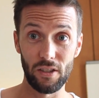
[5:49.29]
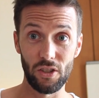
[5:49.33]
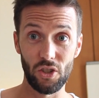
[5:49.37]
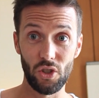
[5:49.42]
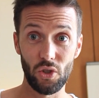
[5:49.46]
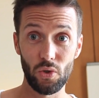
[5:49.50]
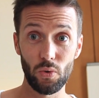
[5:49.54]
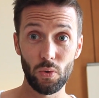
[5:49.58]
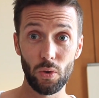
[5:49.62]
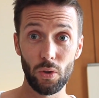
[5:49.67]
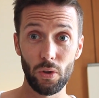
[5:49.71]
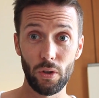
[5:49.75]

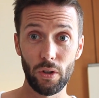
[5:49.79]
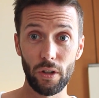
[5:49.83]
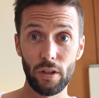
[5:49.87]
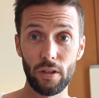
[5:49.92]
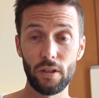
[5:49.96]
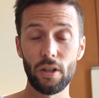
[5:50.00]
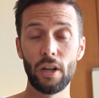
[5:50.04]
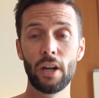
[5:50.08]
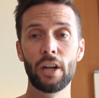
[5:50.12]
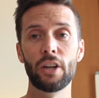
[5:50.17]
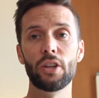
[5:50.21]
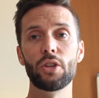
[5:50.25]

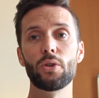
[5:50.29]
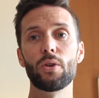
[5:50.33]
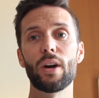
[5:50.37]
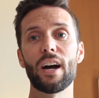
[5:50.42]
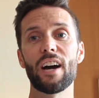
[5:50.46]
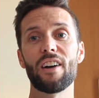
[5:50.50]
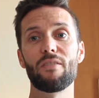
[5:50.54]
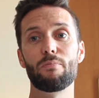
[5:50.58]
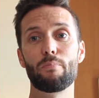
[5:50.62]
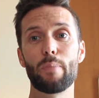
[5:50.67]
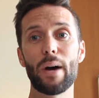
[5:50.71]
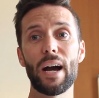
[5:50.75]
destroyed, you
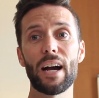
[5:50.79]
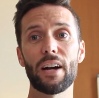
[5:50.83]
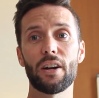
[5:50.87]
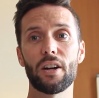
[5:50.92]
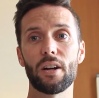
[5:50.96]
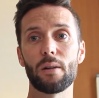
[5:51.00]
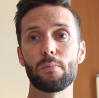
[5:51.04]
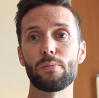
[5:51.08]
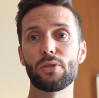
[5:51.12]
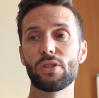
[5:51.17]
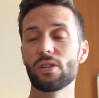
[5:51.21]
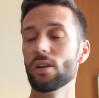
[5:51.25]
have
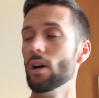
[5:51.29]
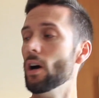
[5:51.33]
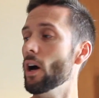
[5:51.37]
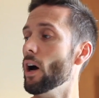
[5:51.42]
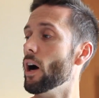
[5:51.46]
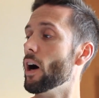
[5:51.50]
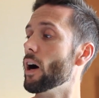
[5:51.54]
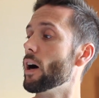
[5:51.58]
backups.